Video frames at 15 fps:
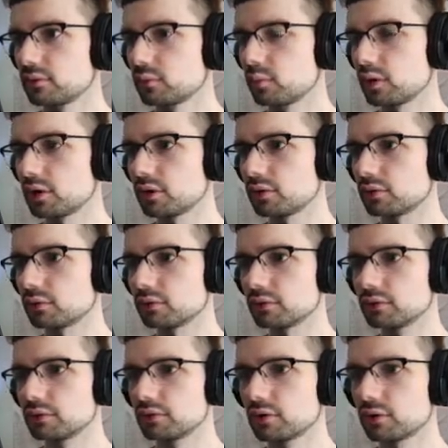Whoa.
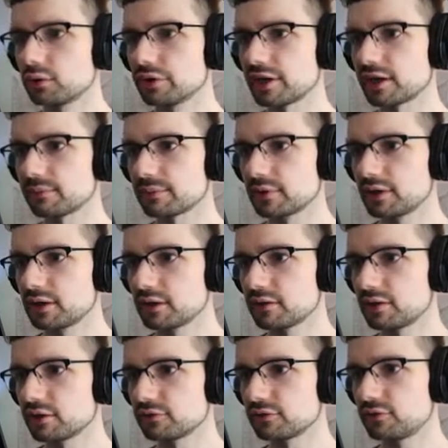Hold up.
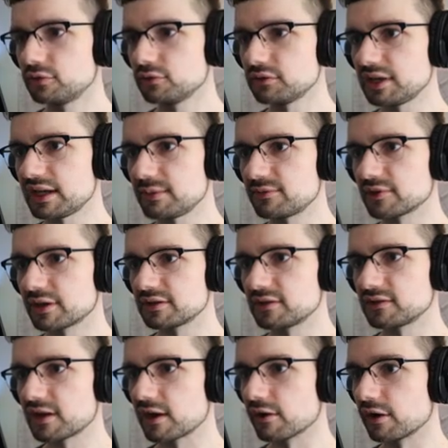There's two names on
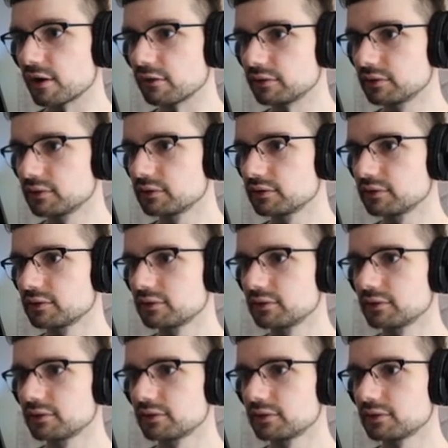this arrow.
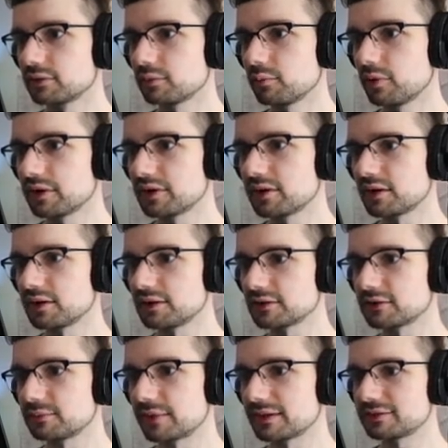What an
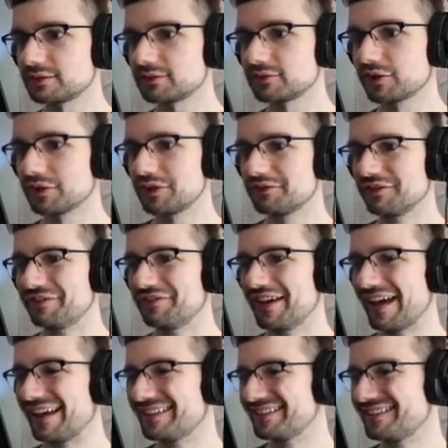unexpected turn of
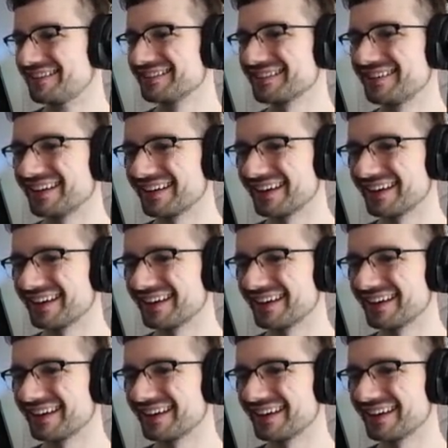events.